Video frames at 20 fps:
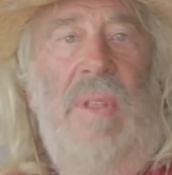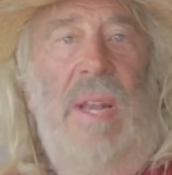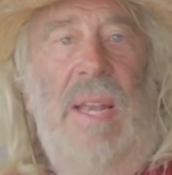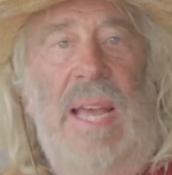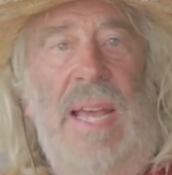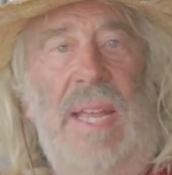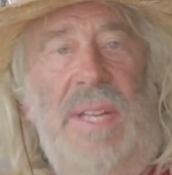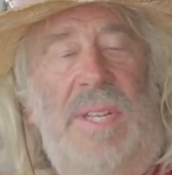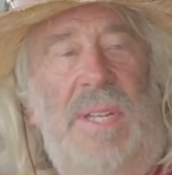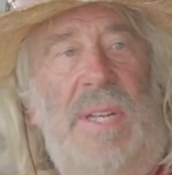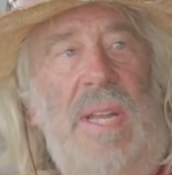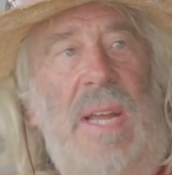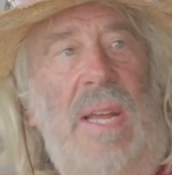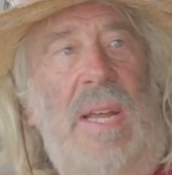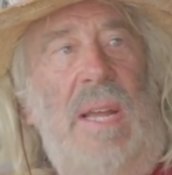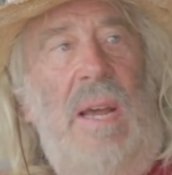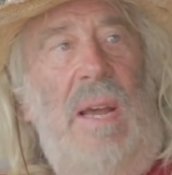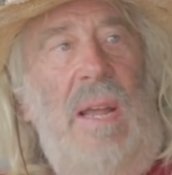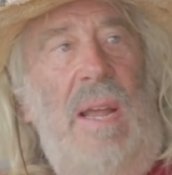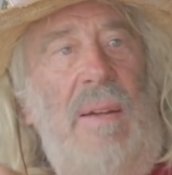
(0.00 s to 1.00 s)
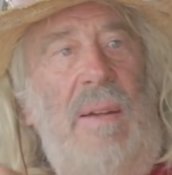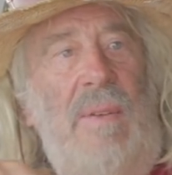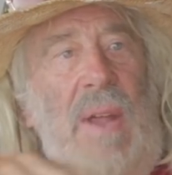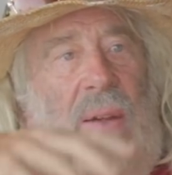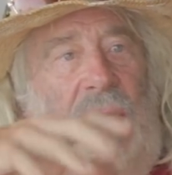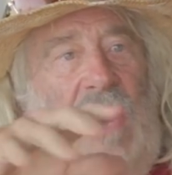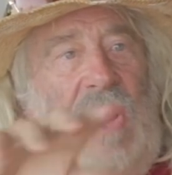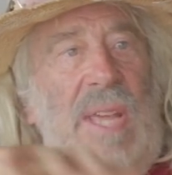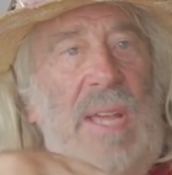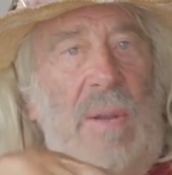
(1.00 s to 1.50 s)
the last,
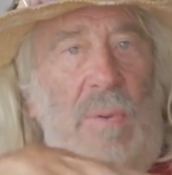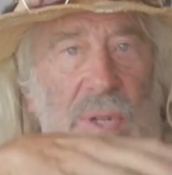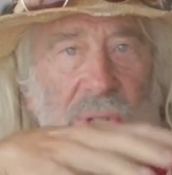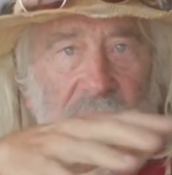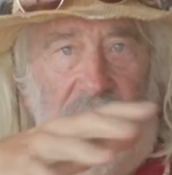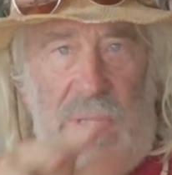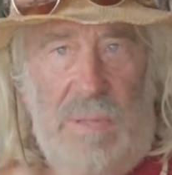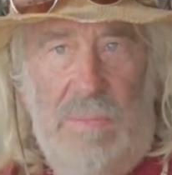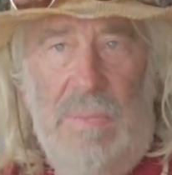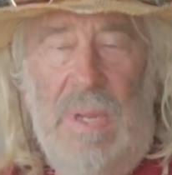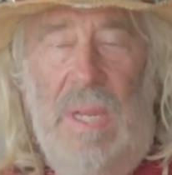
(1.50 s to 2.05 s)
everything was,